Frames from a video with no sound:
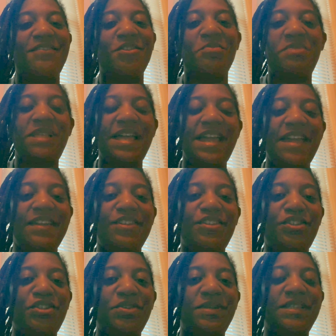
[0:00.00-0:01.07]
year plan is
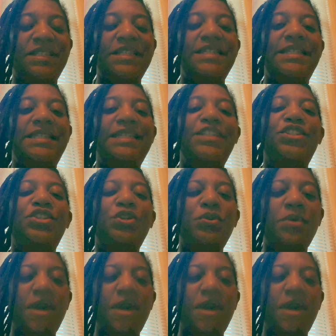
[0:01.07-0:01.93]
to at least see two